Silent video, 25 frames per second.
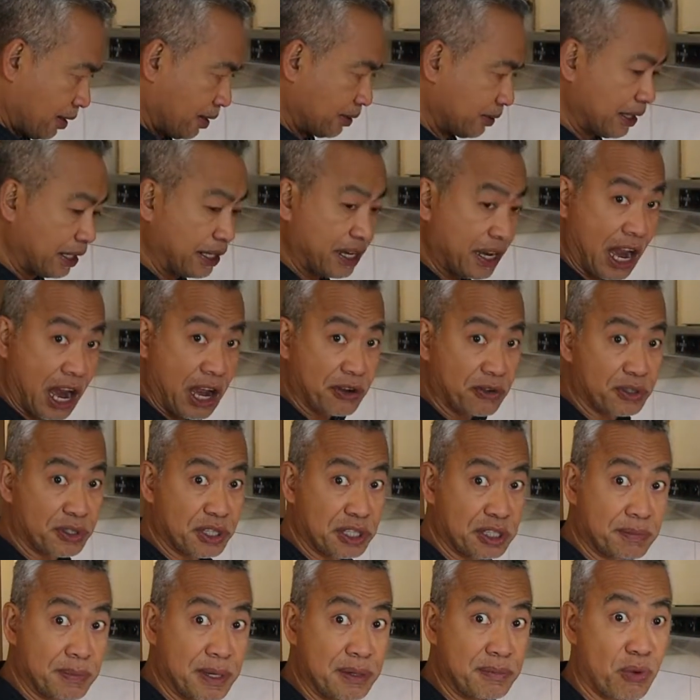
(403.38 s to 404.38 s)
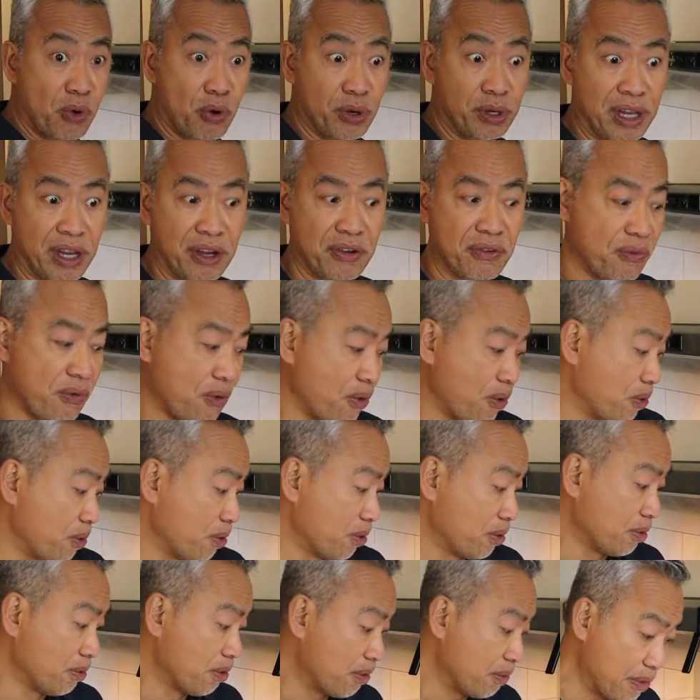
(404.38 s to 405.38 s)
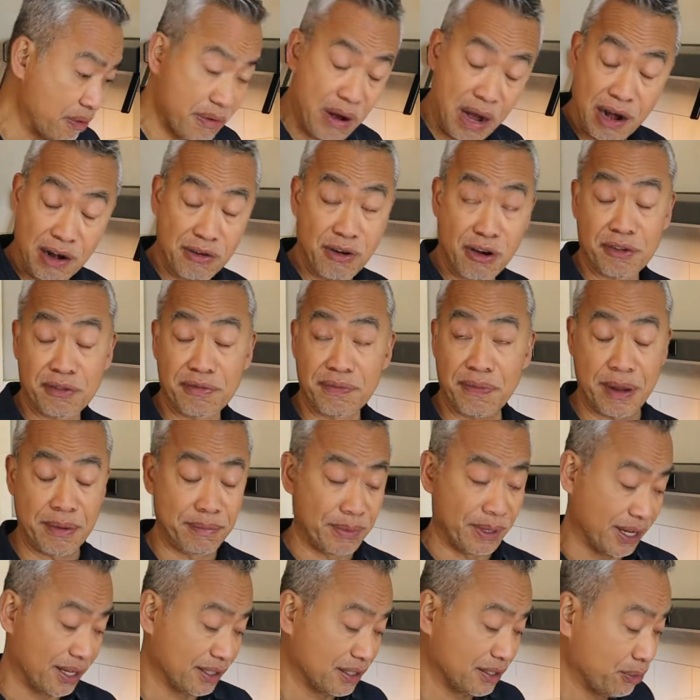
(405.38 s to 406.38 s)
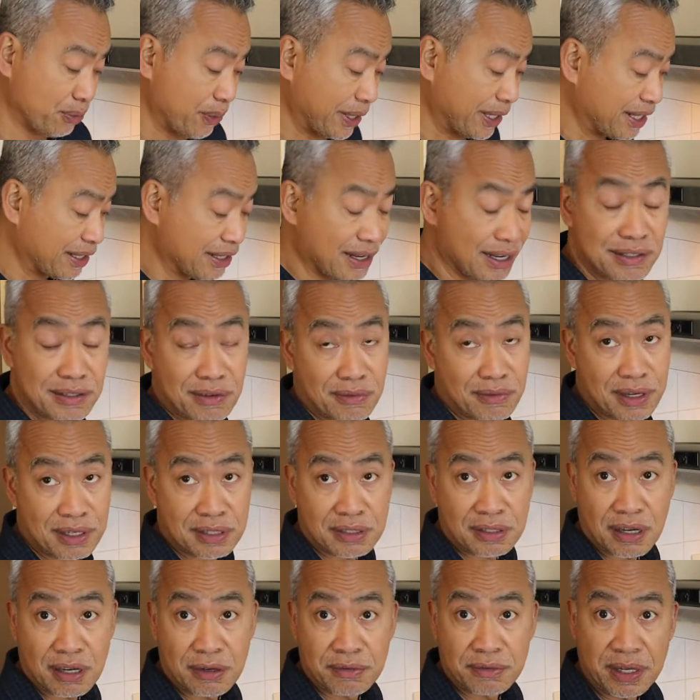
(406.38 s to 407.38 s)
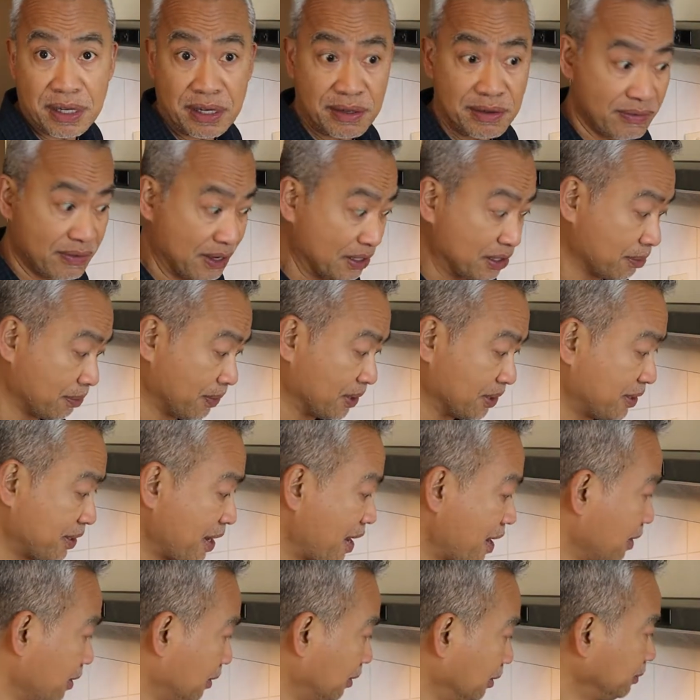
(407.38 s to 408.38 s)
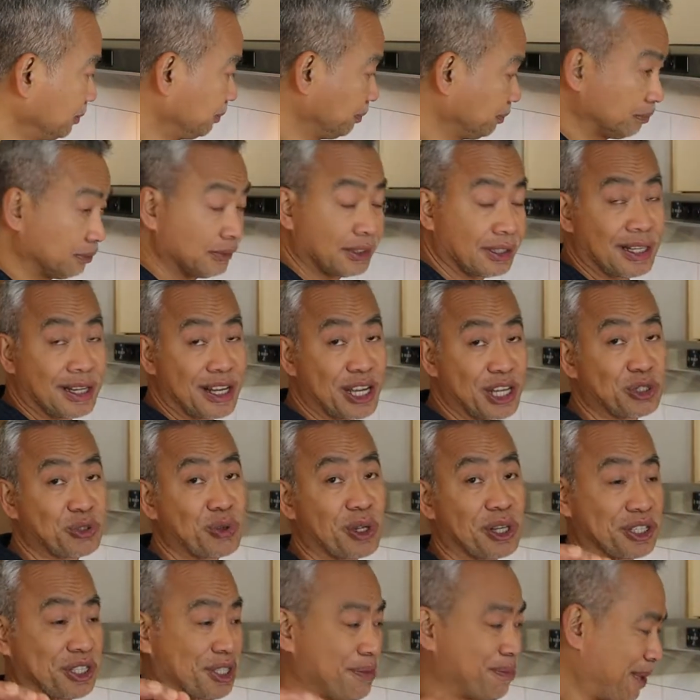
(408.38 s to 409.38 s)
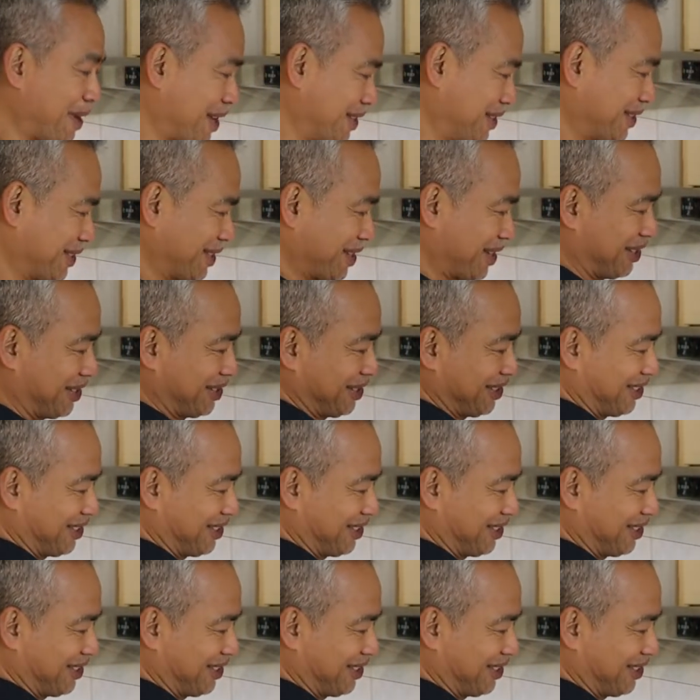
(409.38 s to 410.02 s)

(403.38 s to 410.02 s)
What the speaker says: The carrots has been boiling for around 5 minutes. We can add the rest of the vegetables now, as well as the pasta.